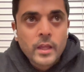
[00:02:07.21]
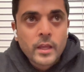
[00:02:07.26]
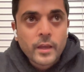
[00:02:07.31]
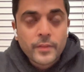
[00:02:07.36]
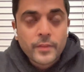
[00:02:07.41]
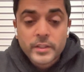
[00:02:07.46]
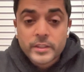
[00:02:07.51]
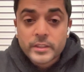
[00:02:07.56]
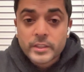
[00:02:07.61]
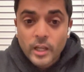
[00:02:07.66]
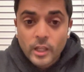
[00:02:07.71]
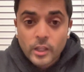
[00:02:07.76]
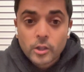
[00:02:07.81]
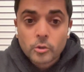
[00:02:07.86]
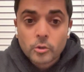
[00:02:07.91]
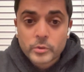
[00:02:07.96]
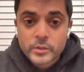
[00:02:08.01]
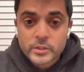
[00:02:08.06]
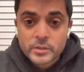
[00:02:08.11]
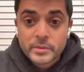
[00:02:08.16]
and then
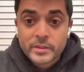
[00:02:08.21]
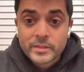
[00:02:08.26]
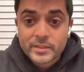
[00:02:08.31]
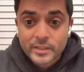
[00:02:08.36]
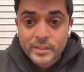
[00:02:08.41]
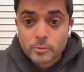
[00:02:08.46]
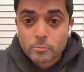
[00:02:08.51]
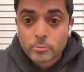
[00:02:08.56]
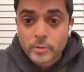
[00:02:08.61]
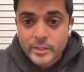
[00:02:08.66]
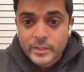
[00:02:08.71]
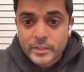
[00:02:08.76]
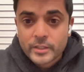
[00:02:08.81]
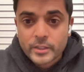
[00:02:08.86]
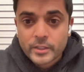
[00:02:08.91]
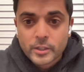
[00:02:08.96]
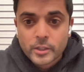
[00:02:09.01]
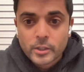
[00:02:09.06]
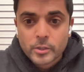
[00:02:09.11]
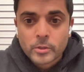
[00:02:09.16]
yellow, which means get ready
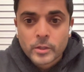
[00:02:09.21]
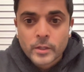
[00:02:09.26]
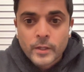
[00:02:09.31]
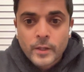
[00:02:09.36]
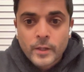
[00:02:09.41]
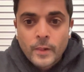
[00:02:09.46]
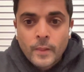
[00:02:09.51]
to go.